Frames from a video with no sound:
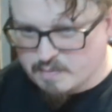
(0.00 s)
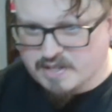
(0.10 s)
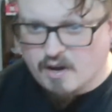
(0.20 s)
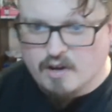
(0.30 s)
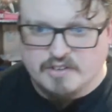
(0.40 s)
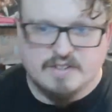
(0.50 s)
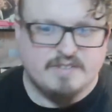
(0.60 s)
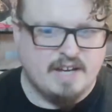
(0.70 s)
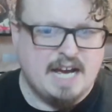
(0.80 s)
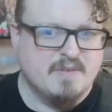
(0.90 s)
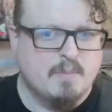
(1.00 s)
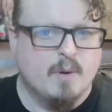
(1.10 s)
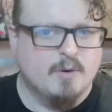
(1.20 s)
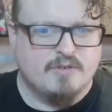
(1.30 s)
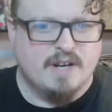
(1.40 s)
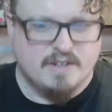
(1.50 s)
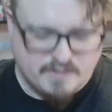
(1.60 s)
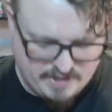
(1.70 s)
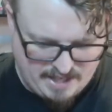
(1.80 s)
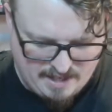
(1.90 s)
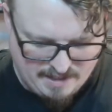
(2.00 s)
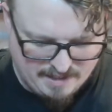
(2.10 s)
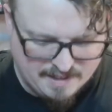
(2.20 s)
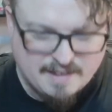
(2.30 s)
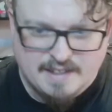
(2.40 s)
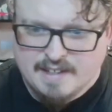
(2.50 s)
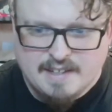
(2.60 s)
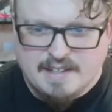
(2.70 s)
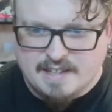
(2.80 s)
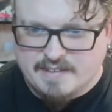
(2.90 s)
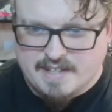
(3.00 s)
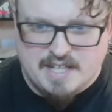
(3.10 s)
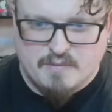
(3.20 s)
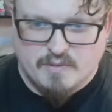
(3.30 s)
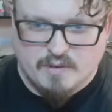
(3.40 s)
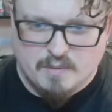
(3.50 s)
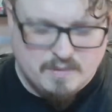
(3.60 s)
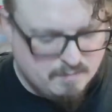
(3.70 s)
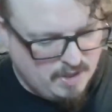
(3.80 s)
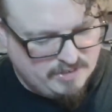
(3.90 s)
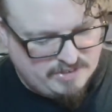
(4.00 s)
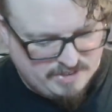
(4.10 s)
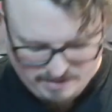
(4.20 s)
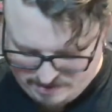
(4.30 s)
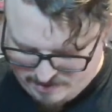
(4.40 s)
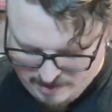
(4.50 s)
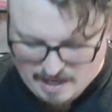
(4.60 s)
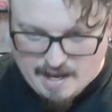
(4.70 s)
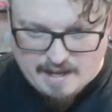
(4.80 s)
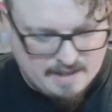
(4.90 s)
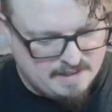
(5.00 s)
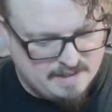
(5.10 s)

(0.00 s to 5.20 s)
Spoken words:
a bit odd to have a portrait of the king in the evil monster's lair.